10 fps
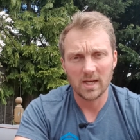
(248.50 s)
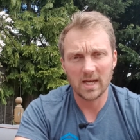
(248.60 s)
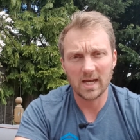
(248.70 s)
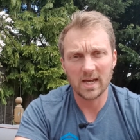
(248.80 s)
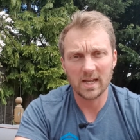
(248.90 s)

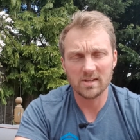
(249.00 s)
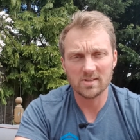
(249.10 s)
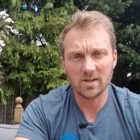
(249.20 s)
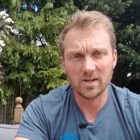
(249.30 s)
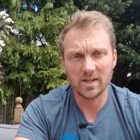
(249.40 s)
And
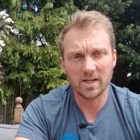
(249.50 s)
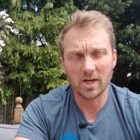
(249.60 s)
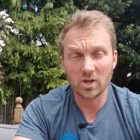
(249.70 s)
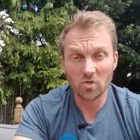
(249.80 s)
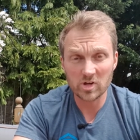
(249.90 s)
I
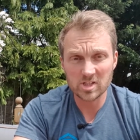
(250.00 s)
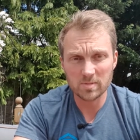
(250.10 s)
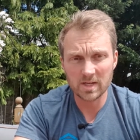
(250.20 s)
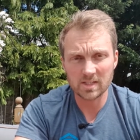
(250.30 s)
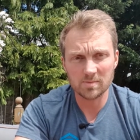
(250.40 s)

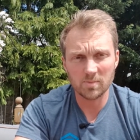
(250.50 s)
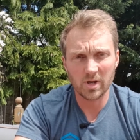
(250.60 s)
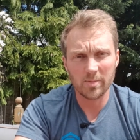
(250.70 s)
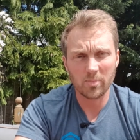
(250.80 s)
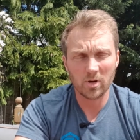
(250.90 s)
underestimate
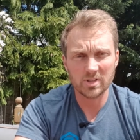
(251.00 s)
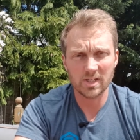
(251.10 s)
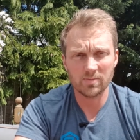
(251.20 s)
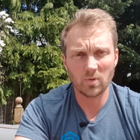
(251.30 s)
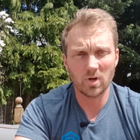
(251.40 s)
my
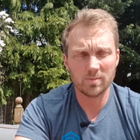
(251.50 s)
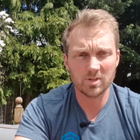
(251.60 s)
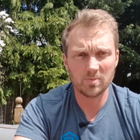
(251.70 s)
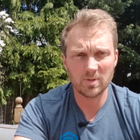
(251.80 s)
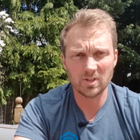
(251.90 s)
protein
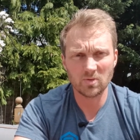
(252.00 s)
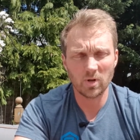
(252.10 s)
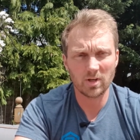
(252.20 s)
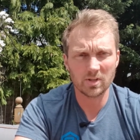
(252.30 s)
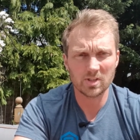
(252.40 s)
requirements, because
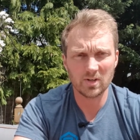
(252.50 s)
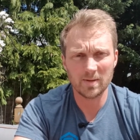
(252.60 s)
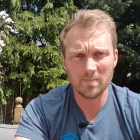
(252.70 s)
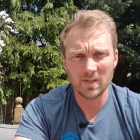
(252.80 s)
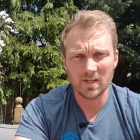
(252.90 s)
quite a lot of the
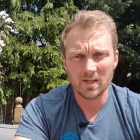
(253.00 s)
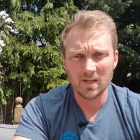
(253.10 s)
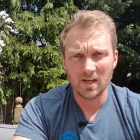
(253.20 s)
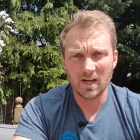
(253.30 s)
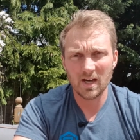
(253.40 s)

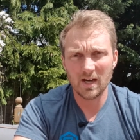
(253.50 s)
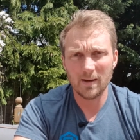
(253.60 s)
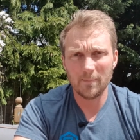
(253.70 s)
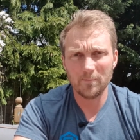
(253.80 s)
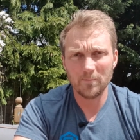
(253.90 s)

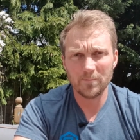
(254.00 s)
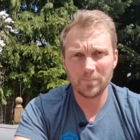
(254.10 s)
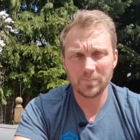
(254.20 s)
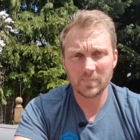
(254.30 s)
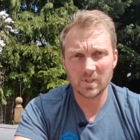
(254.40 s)
time,
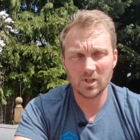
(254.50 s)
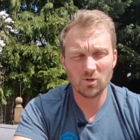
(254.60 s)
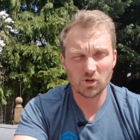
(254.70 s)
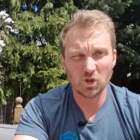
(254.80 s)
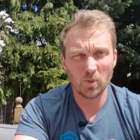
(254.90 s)
you're
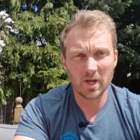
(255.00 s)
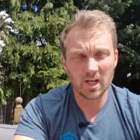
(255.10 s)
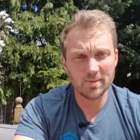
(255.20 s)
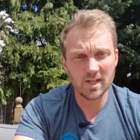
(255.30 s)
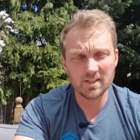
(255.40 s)
not sure what you're going
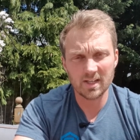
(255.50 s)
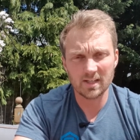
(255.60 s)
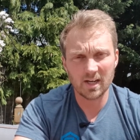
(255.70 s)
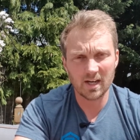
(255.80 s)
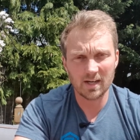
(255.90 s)
to be eating.
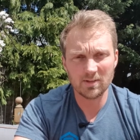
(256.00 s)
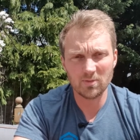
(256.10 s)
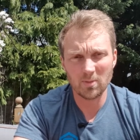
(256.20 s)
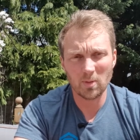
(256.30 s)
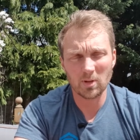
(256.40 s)
I don't want
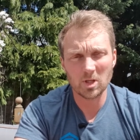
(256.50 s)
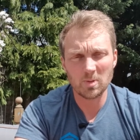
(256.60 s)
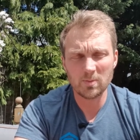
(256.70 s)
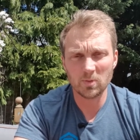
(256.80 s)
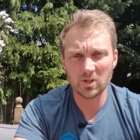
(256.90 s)
to be one of those
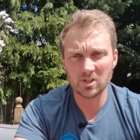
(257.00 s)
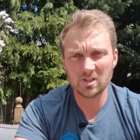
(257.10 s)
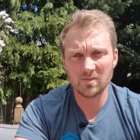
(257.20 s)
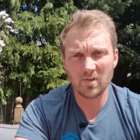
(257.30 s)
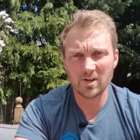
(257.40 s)
people that's
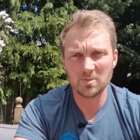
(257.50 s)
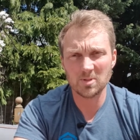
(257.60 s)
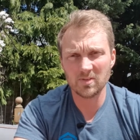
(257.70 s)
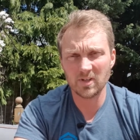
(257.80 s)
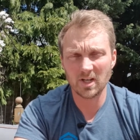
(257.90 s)
very
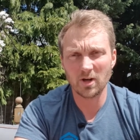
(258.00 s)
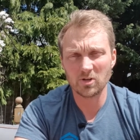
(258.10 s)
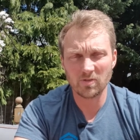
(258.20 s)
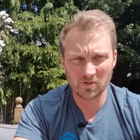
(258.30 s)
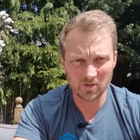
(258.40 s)
specific and goes
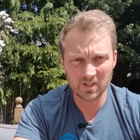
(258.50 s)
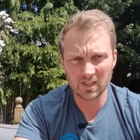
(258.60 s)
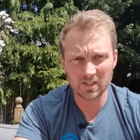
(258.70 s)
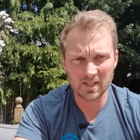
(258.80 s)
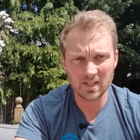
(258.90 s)
to a restaurant and
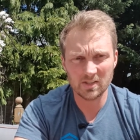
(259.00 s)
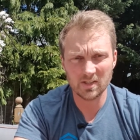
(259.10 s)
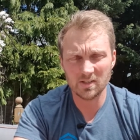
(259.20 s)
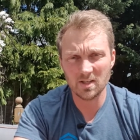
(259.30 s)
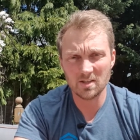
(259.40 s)
says, I need
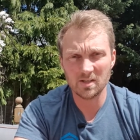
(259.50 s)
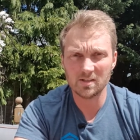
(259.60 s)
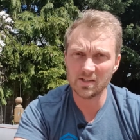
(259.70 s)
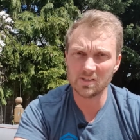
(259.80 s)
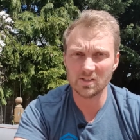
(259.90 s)

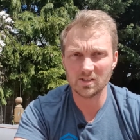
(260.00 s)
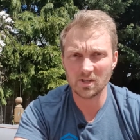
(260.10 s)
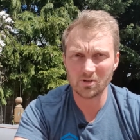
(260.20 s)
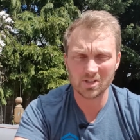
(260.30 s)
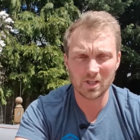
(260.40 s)
this, and
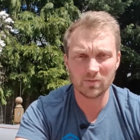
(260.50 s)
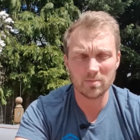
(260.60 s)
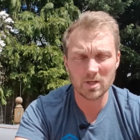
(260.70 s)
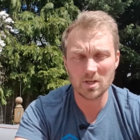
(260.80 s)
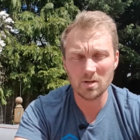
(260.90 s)
don't just eat up the
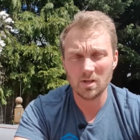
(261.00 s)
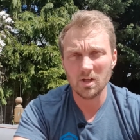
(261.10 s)
menu.